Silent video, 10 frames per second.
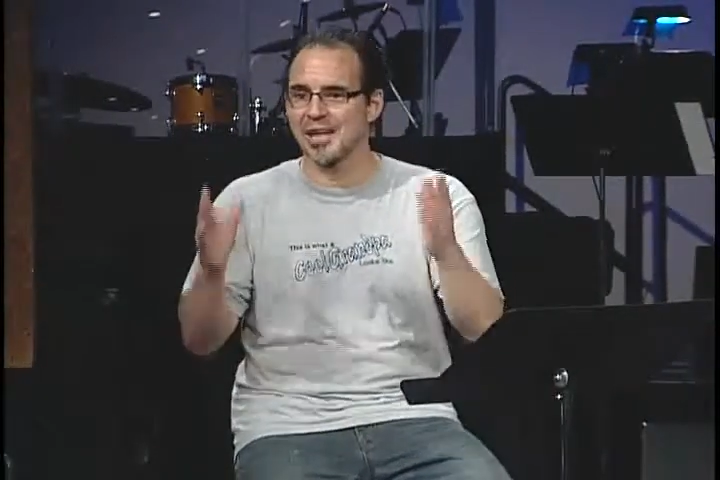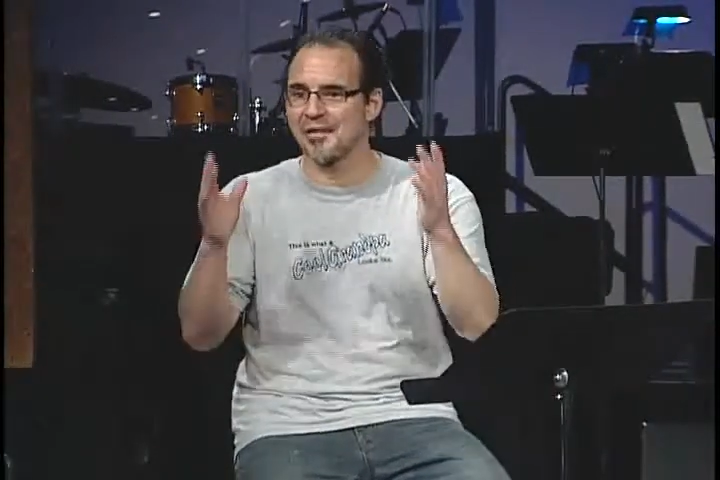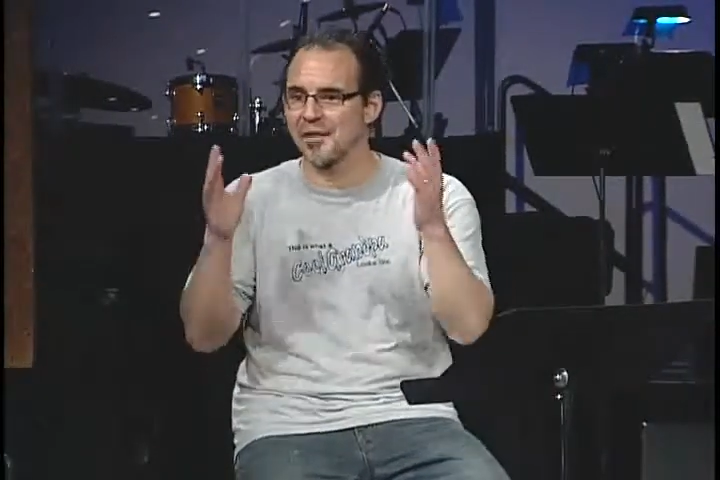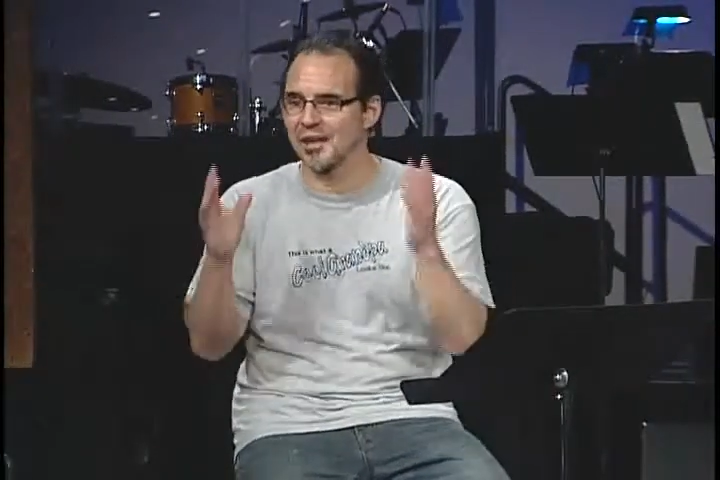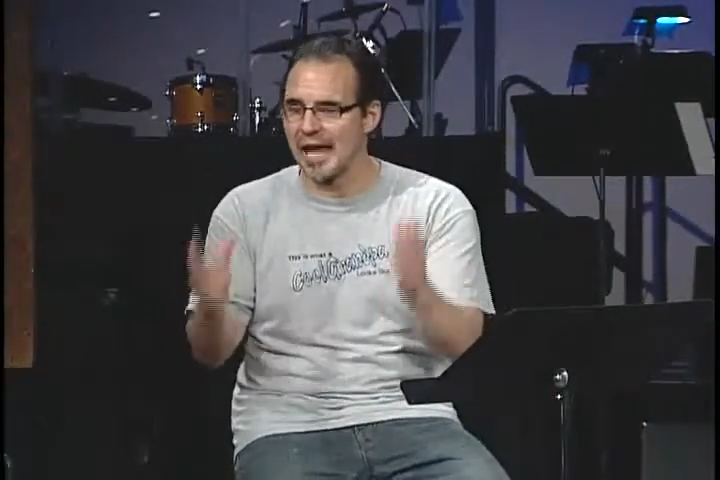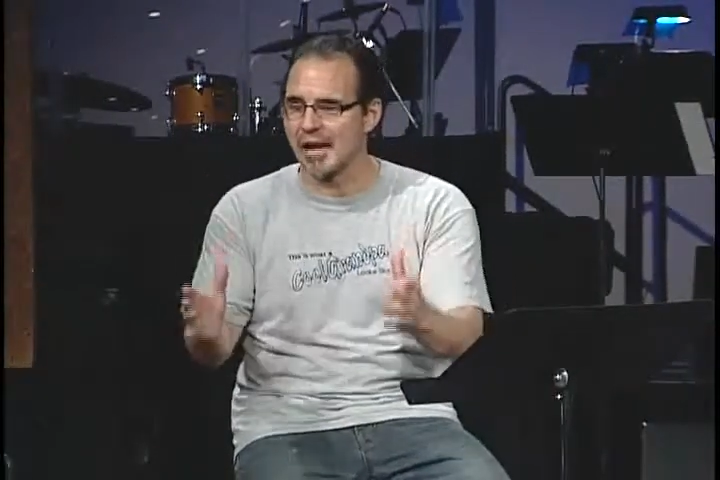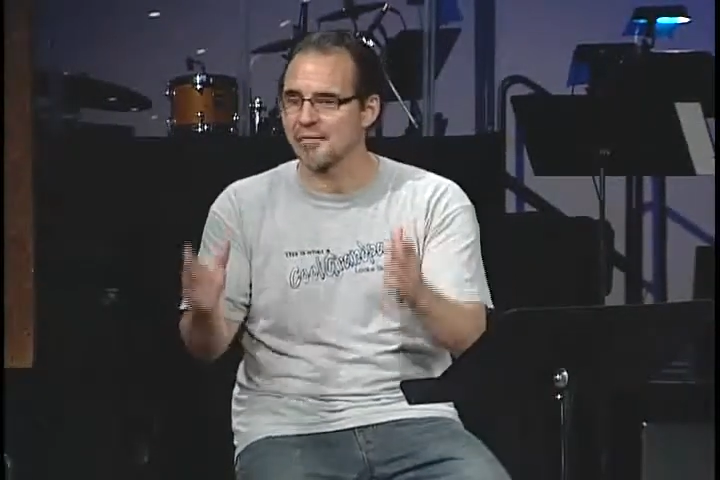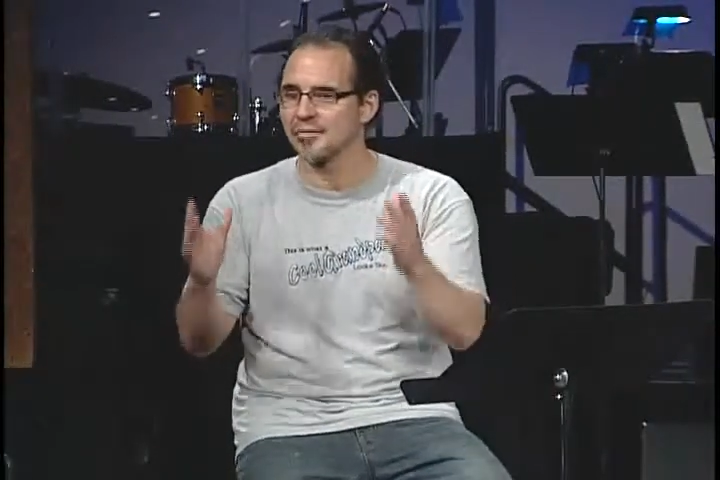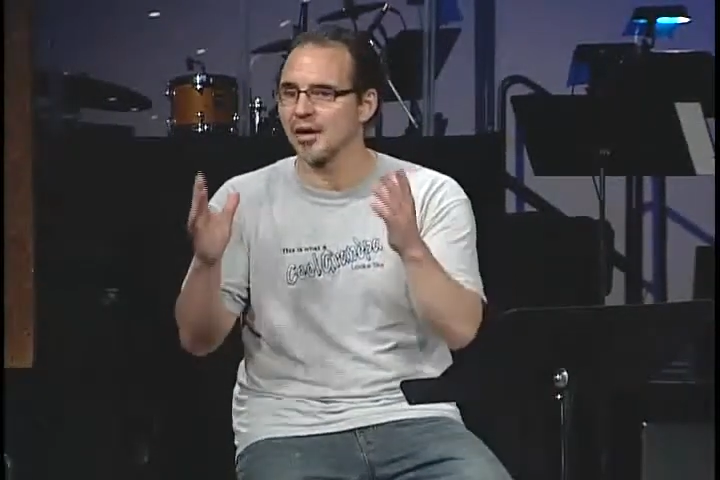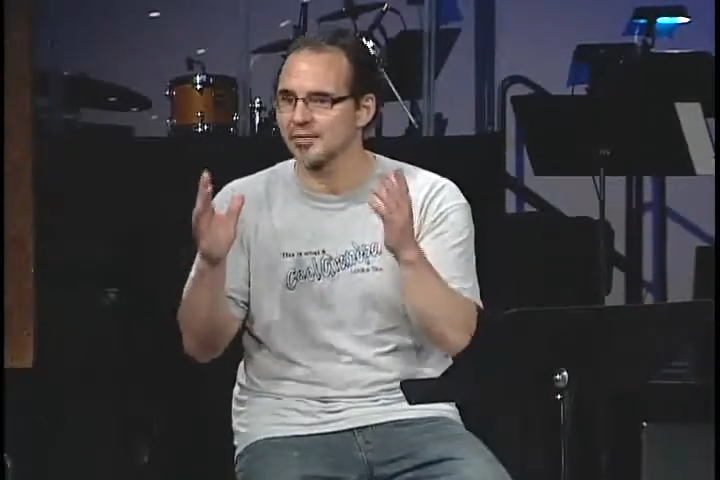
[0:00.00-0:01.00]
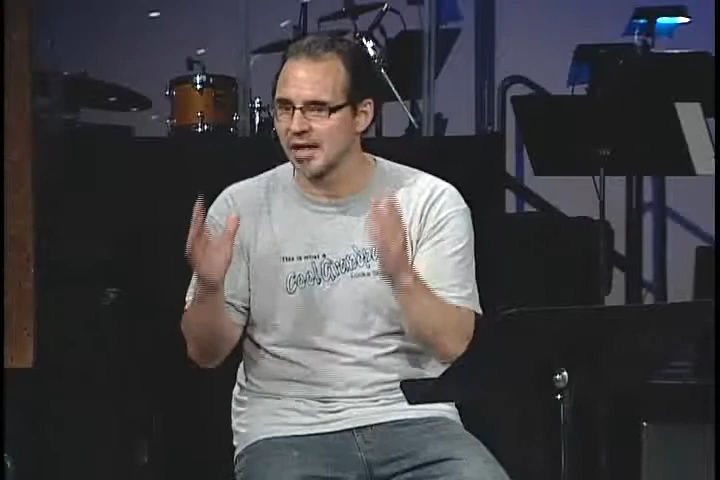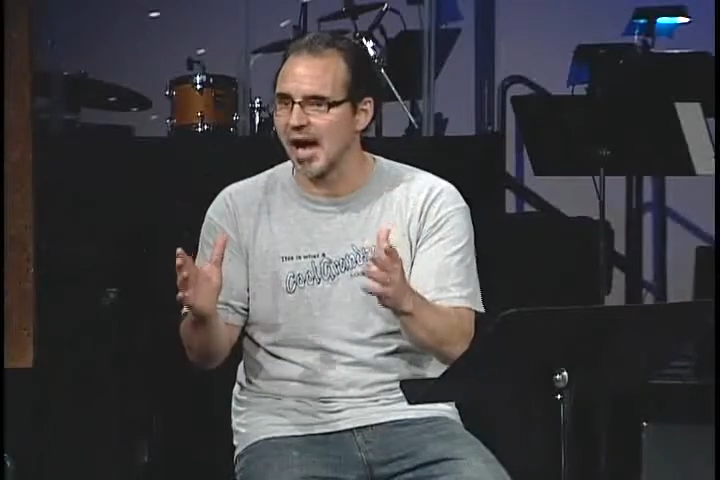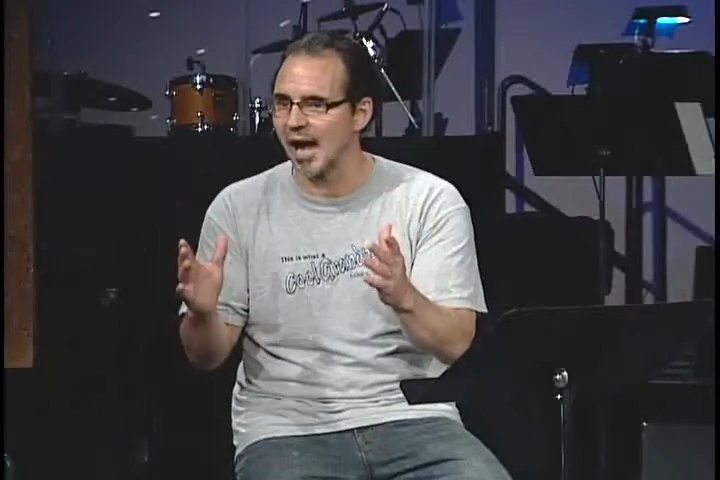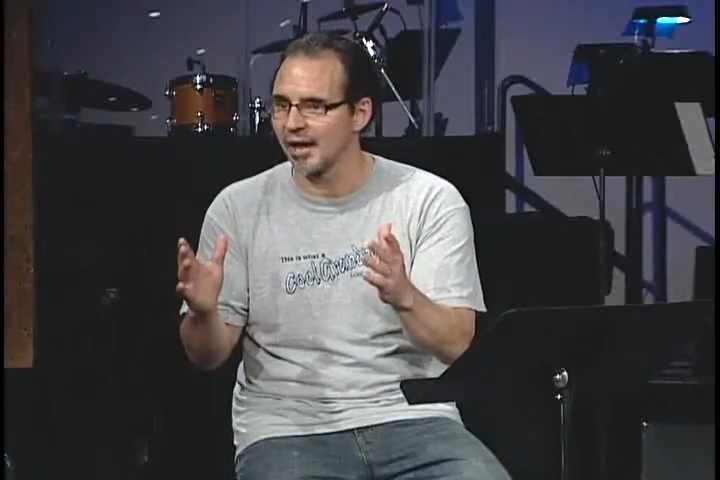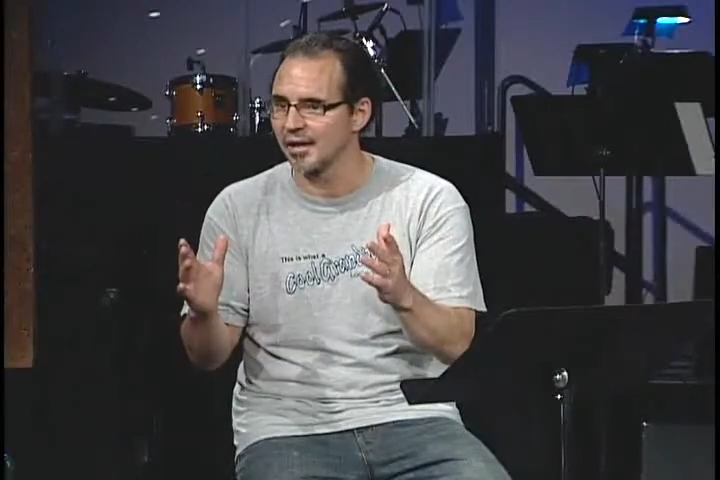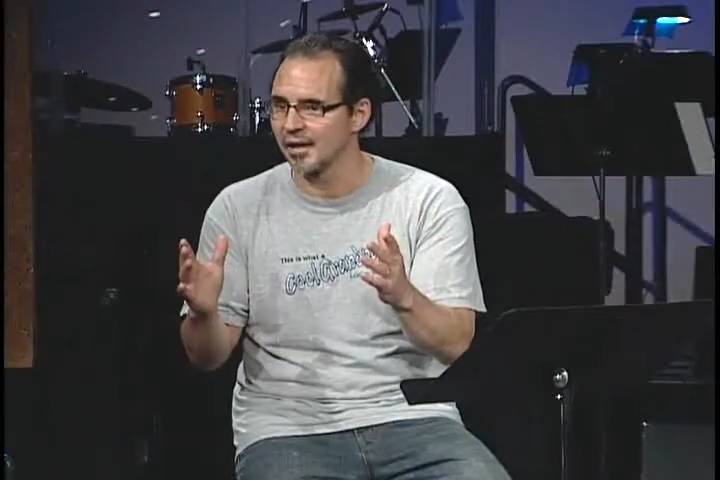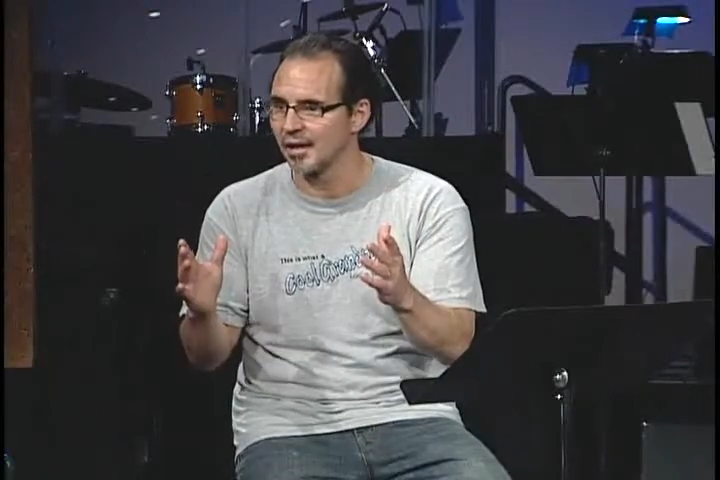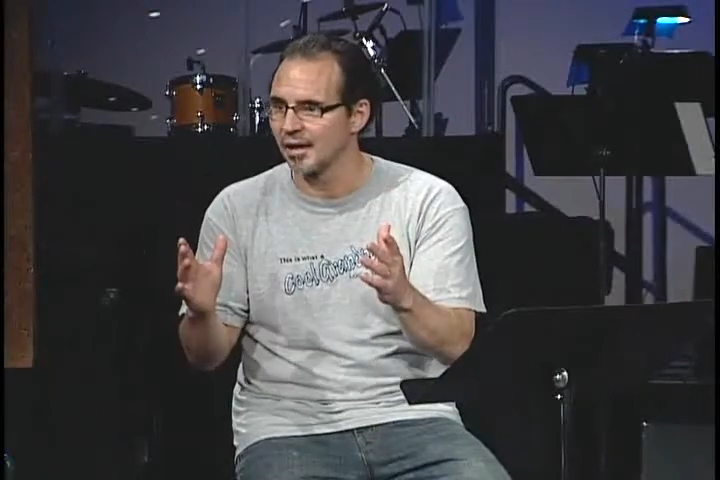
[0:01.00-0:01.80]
in the life of God.